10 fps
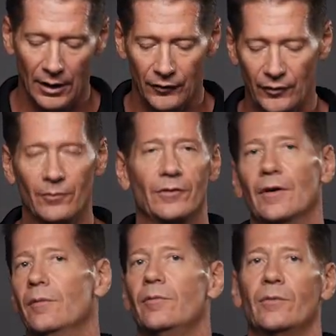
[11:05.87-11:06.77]
something
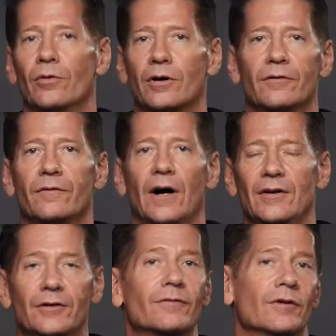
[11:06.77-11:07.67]
that people could
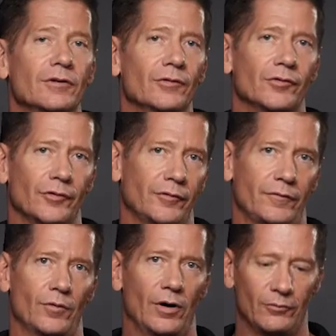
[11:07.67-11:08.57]
find different uses
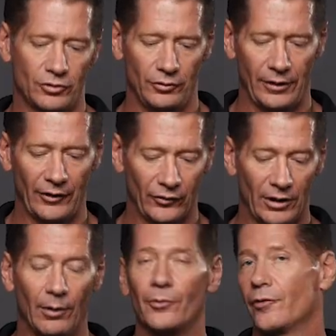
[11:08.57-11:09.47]
for. I'm sure you guys will
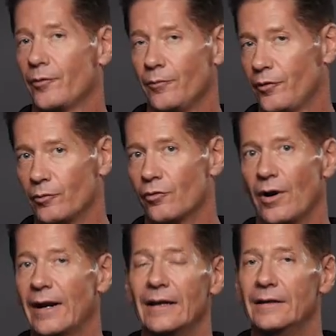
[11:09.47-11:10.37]
come up with some
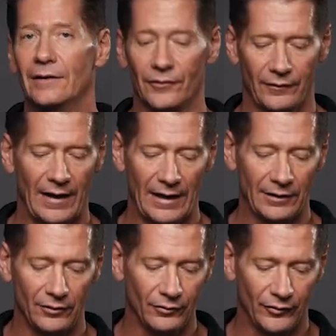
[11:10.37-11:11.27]
great ideas of how to
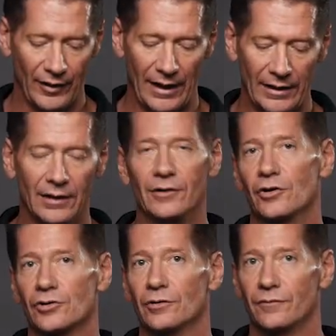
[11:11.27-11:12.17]
use that
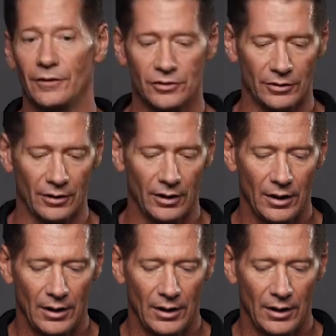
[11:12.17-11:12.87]
additional feature.